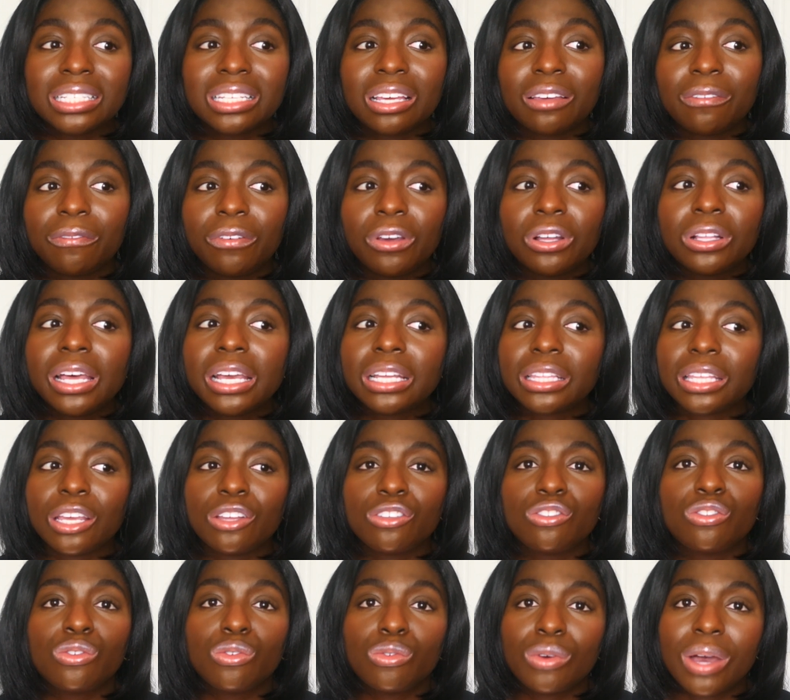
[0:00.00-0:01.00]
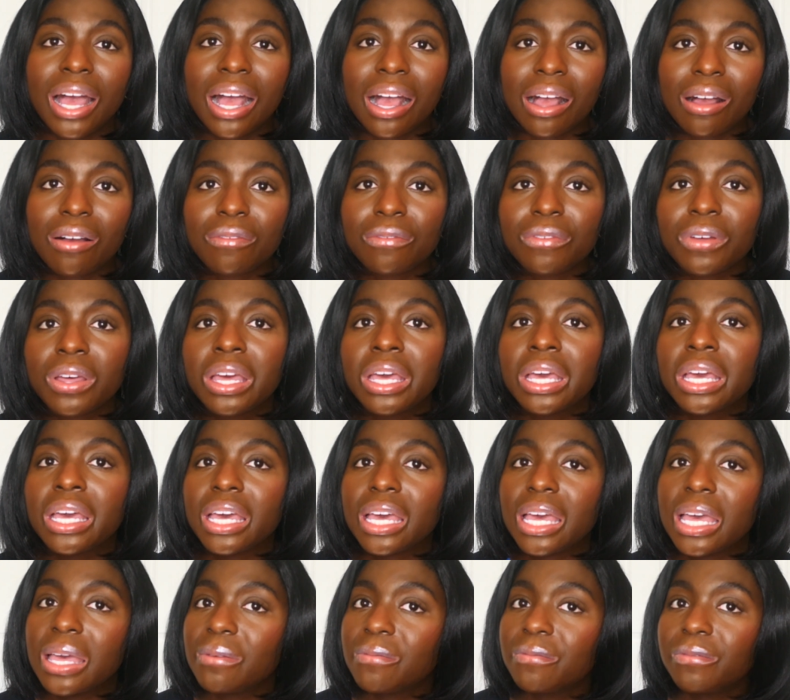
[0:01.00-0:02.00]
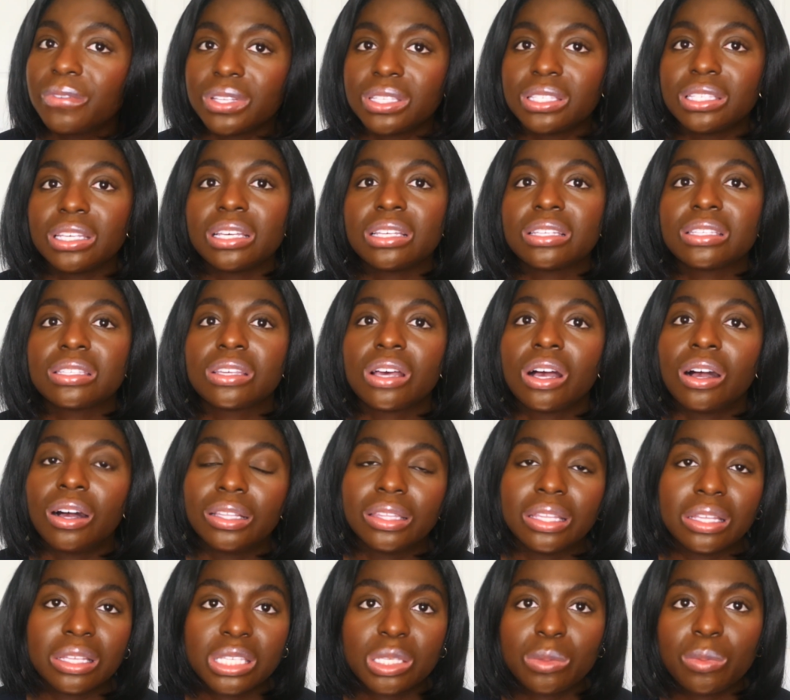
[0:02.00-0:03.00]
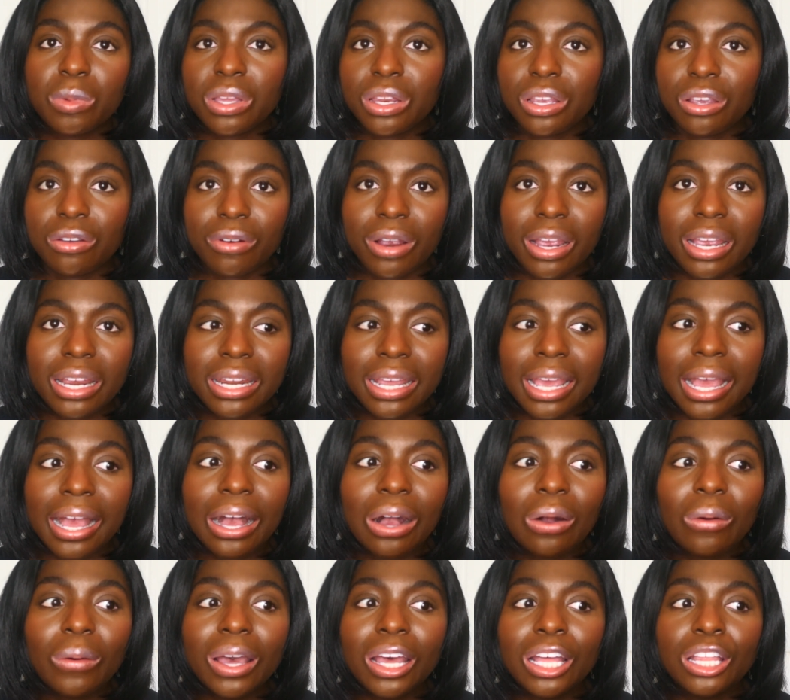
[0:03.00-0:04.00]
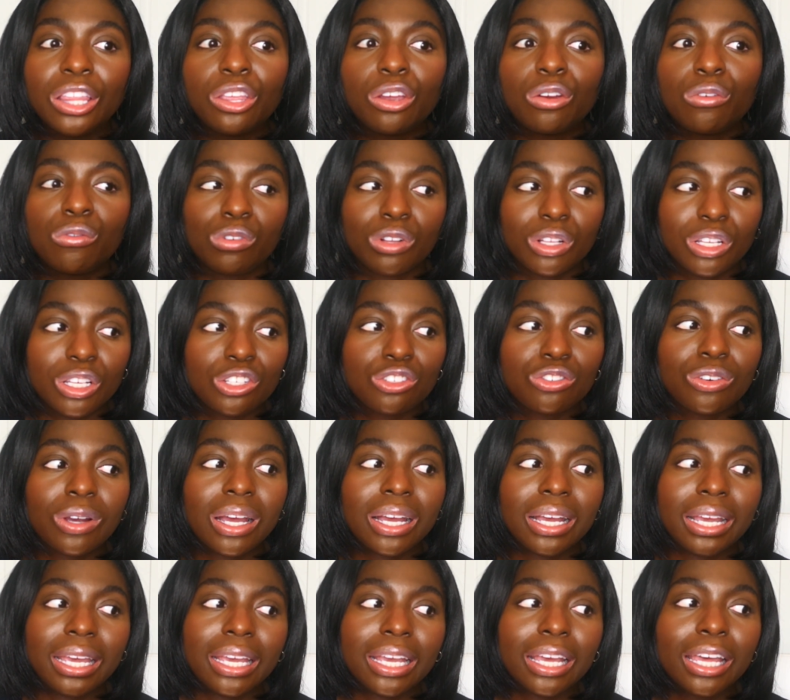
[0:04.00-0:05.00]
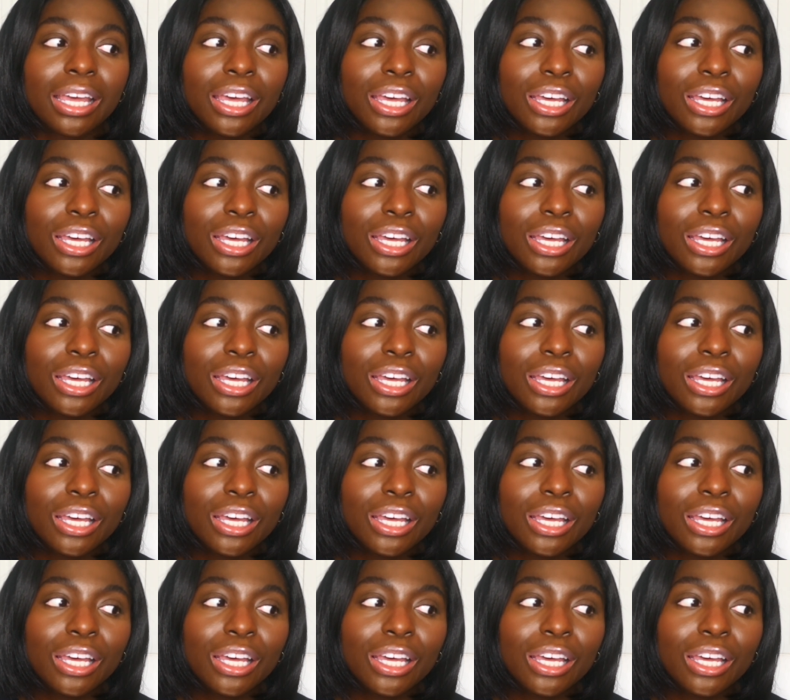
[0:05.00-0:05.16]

I feel like they do have emphasis on the Speedy right now, and they're really trying